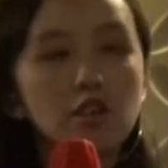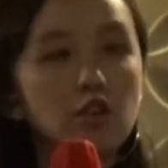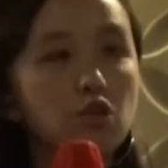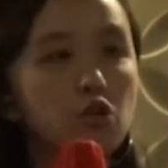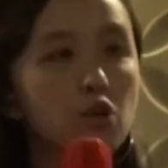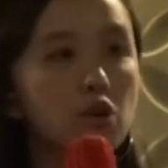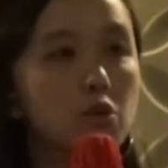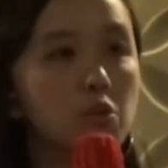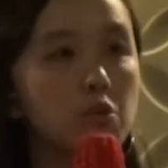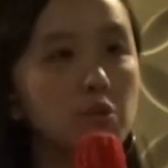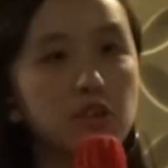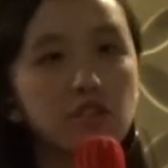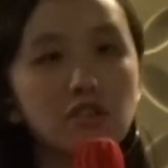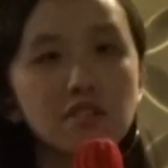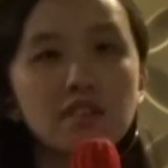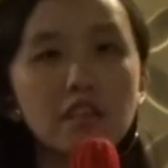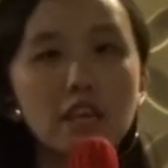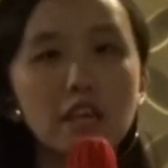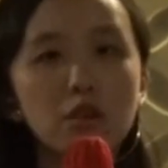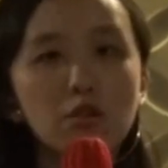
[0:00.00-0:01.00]
So we
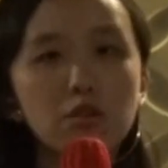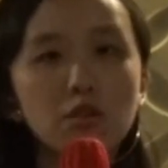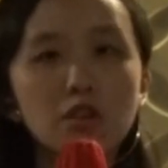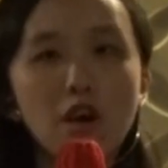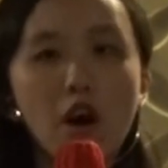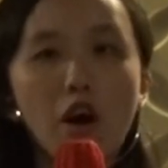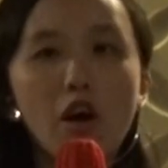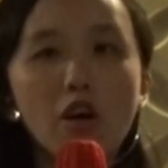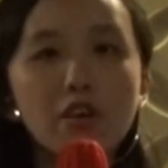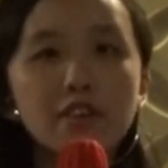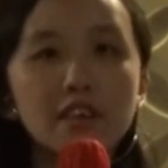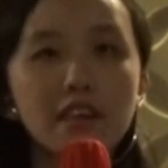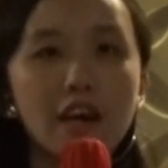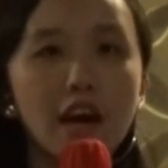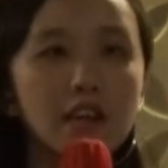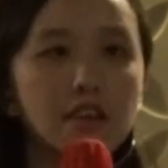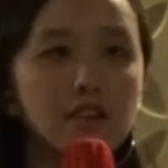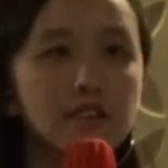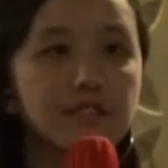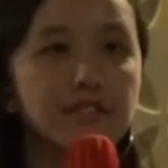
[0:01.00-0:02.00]
just include all the
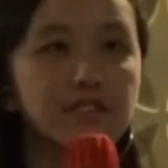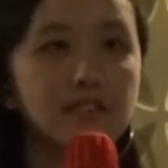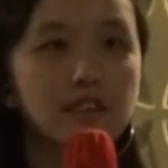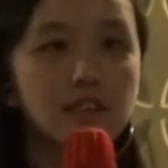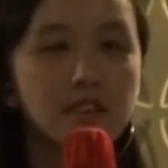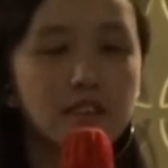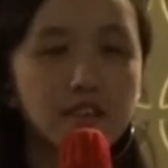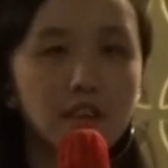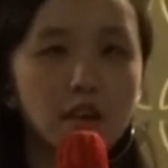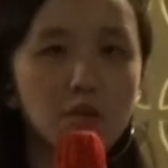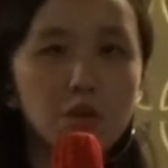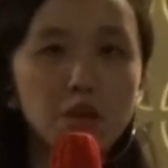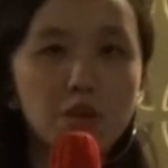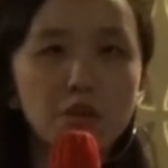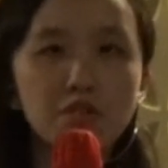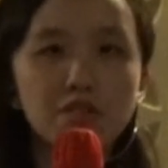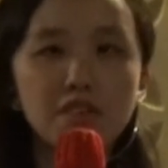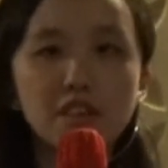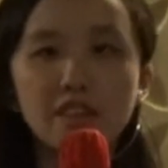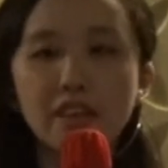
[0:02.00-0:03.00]
colors that we
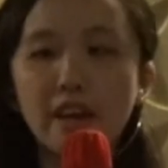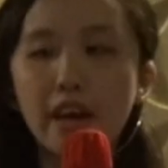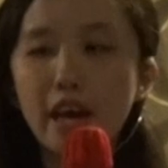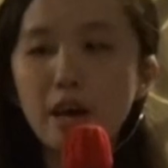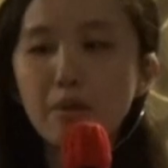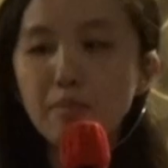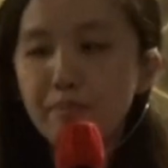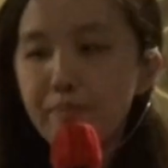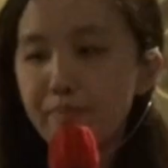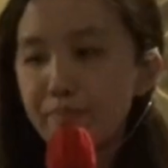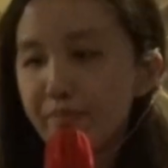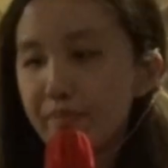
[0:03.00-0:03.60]
use in the app.